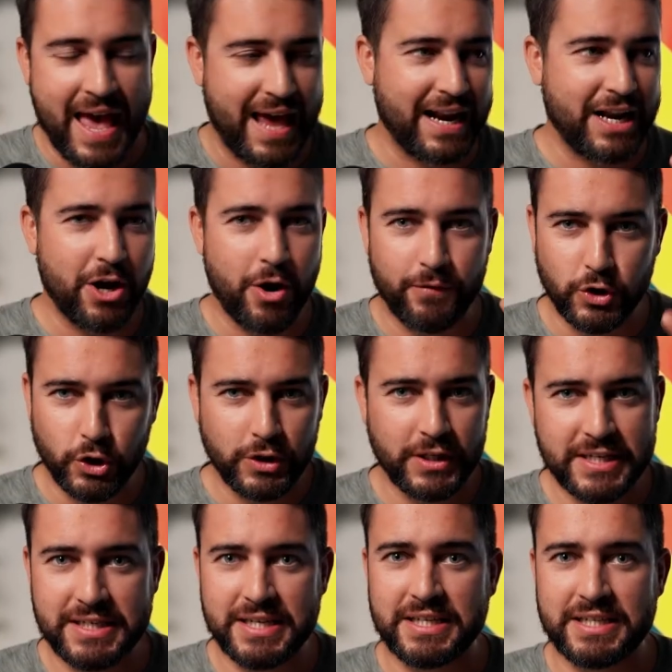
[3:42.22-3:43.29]
And I know if you're
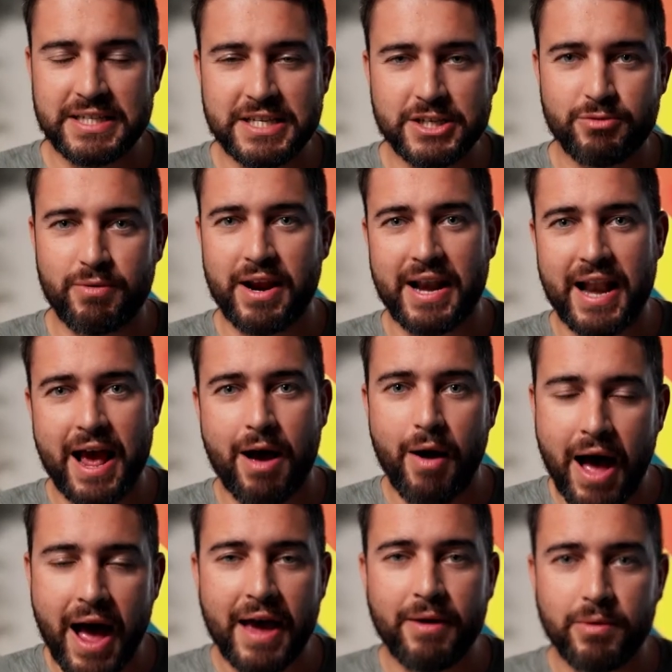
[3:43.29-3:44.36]
listening to this right now,
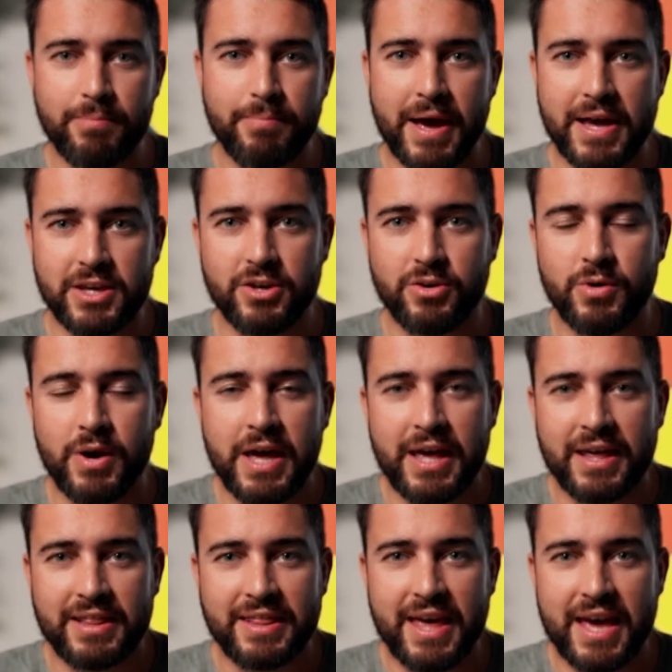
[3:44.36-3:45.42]
I would bet you
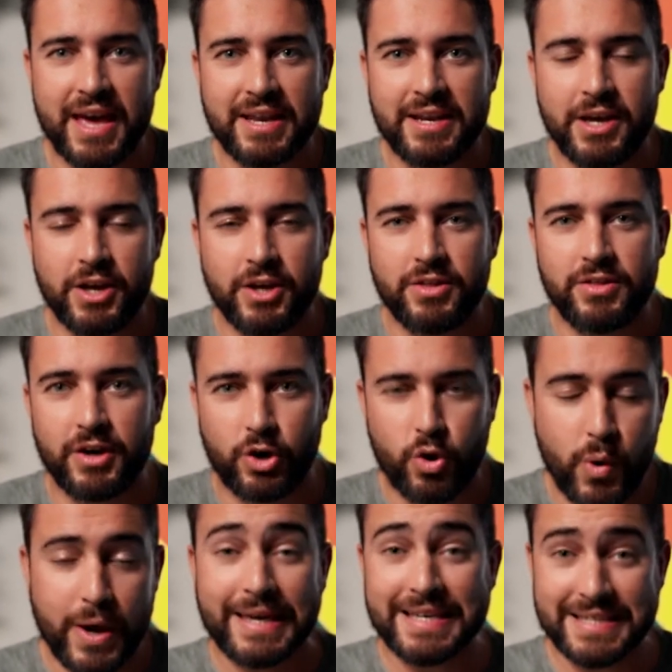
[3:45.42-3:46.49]
that the
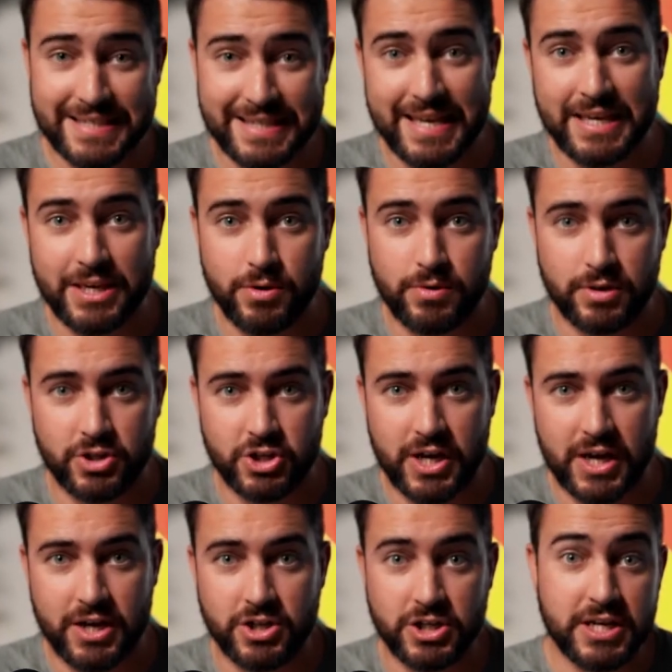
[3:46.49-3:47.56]
quickest thing you can
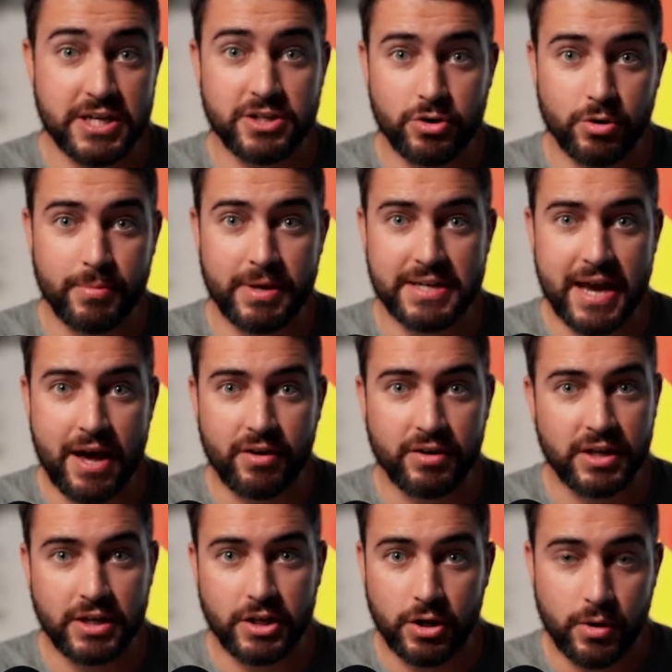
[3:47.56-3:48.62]
change is your
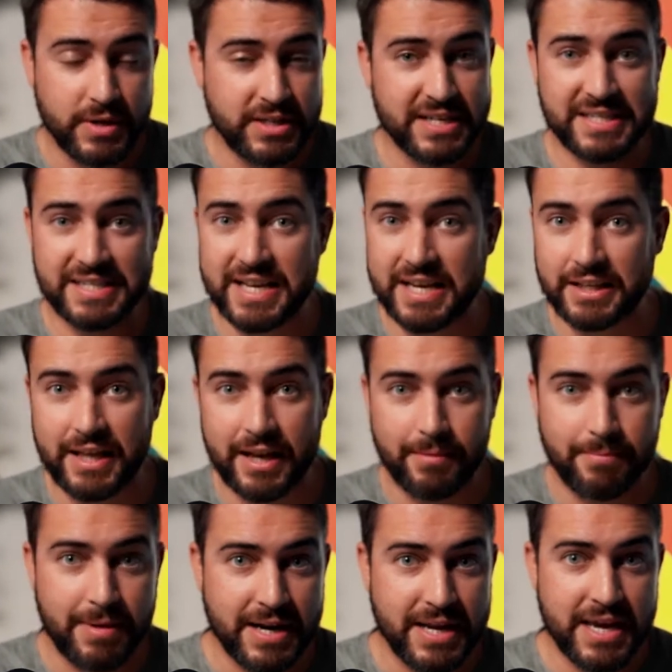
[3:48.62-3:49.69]
mentality. You know, it doesn't take a lot
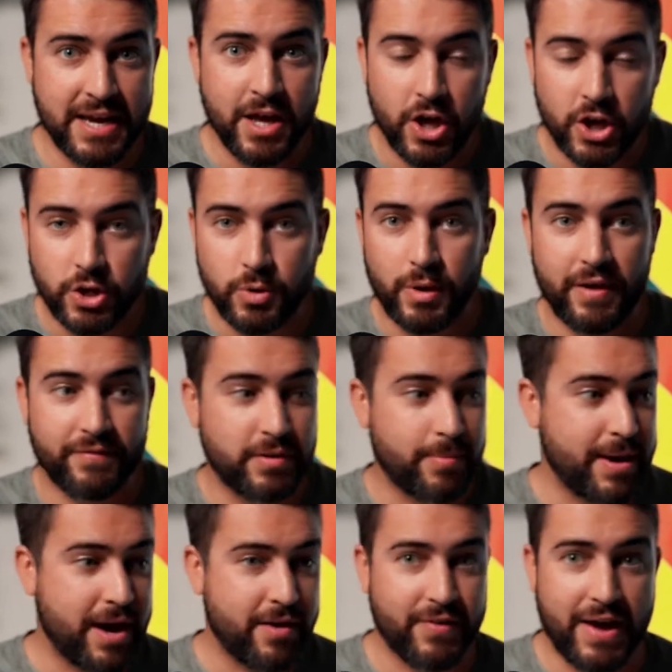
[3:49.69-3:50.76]
of money. You won't have to
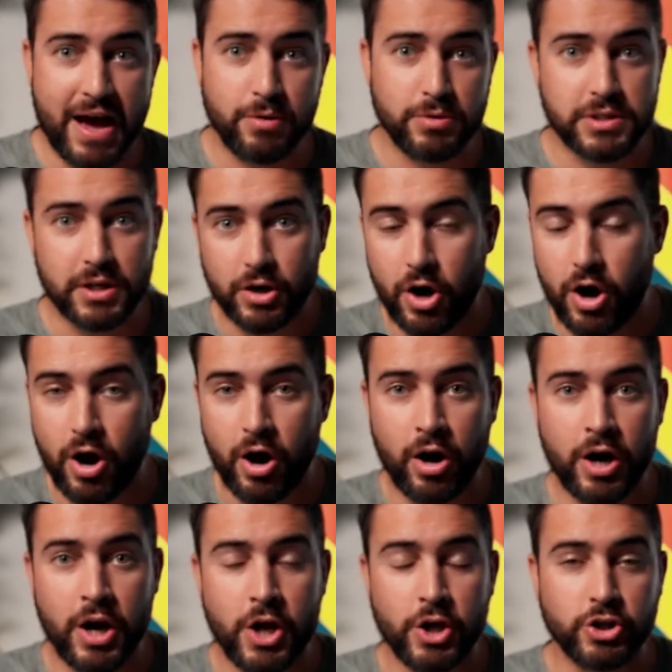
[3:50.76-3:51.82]
pay off a house, a
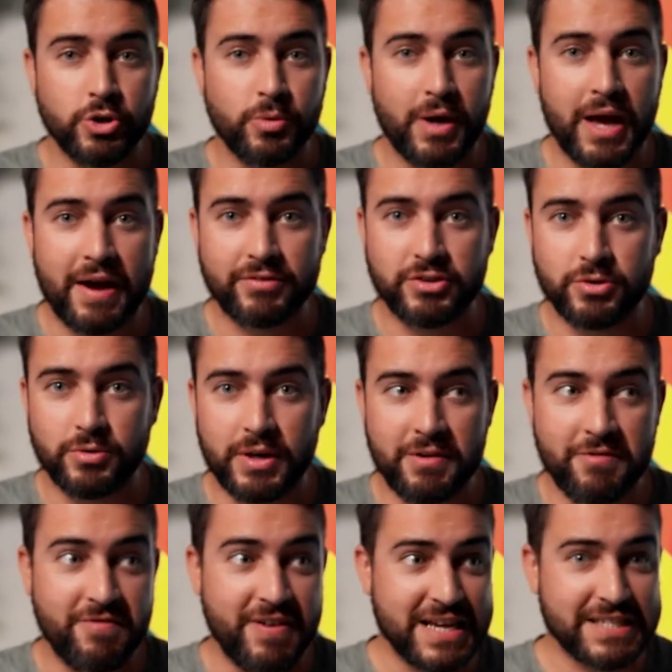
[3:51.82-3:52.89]
car. You won't have to
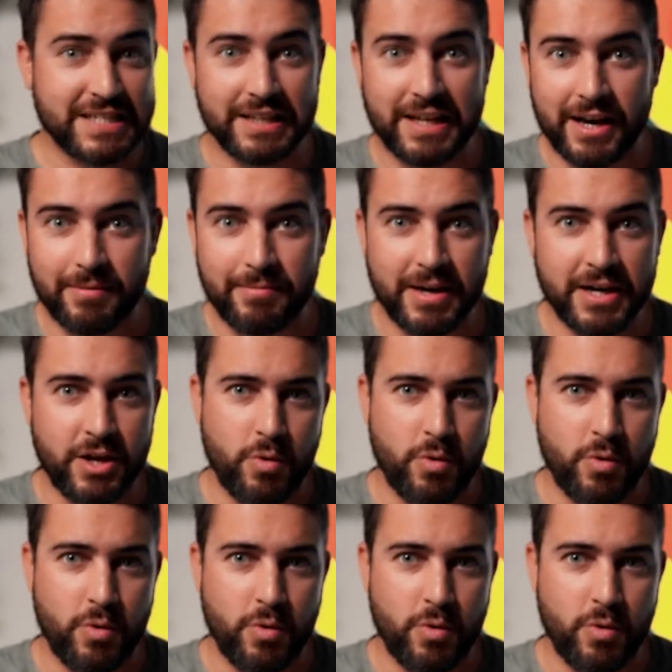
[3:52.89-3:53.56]
invest a lot of money.